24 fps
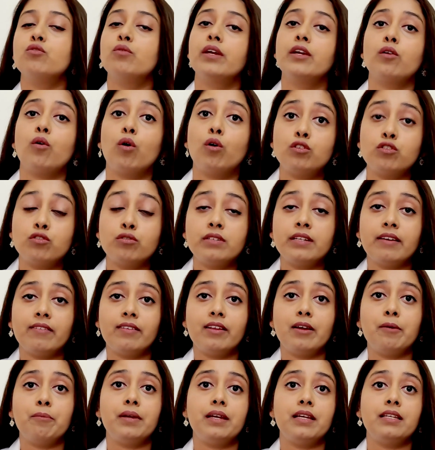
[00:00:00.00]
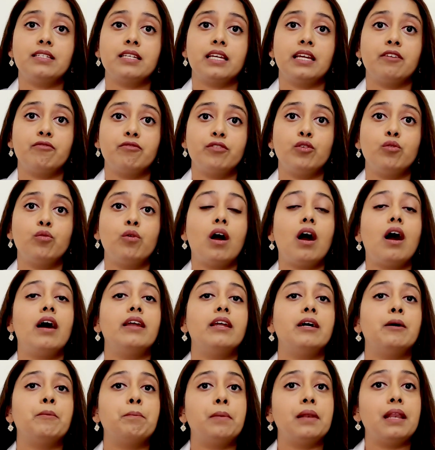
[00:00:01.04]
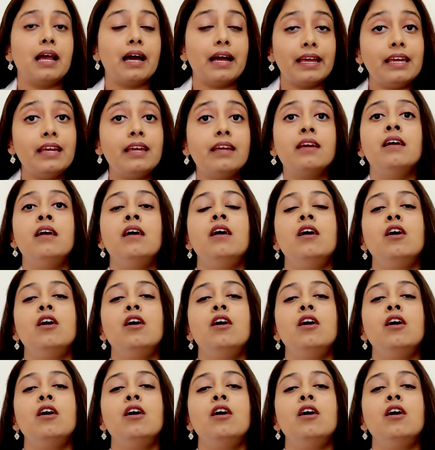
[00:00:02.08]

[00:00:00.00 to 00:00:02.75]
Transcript: You can also develop it if you are applying